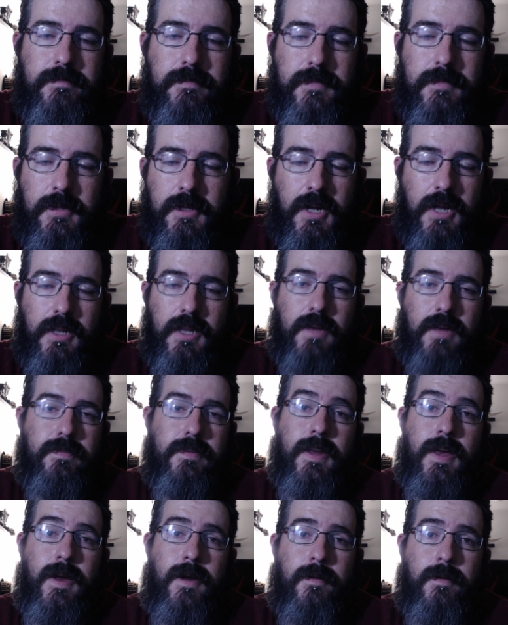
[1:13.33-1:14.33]
You're not laughing
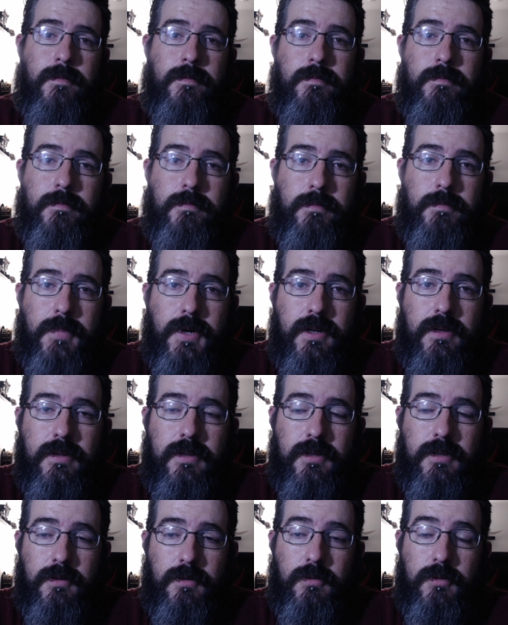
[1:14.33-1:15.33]
now, but,
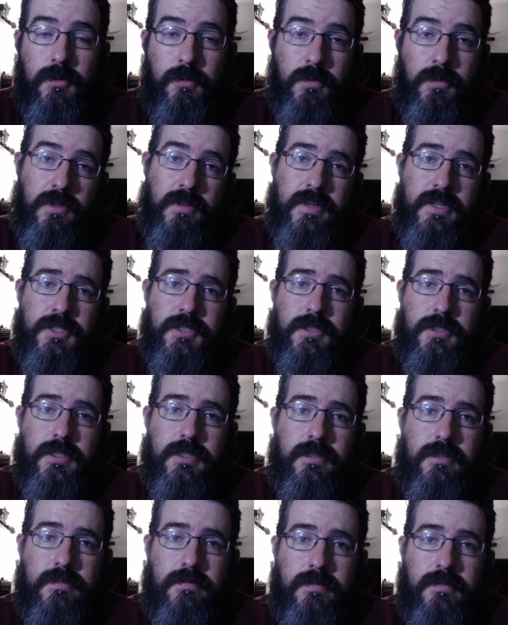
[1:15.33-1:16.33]
you will eventually.
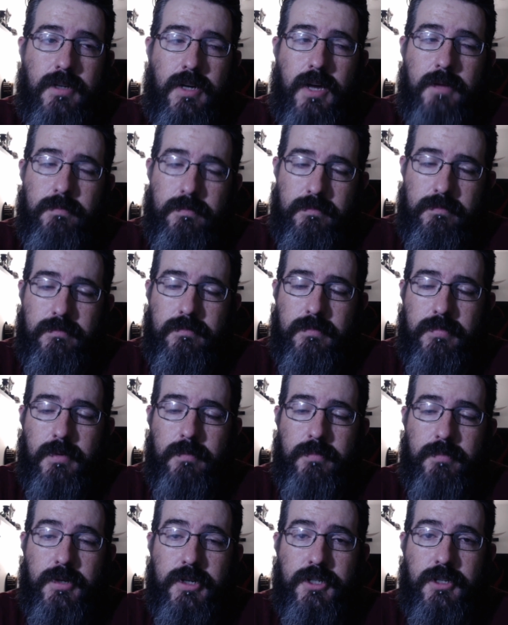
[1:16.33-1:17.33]
I'm
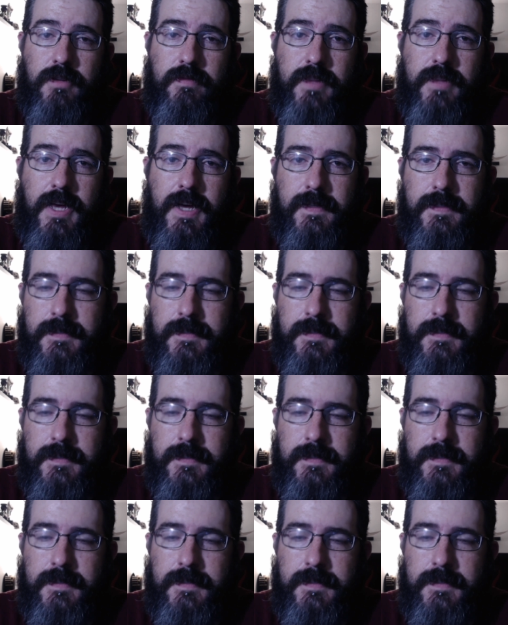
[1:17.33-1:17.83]
pretty sure of that.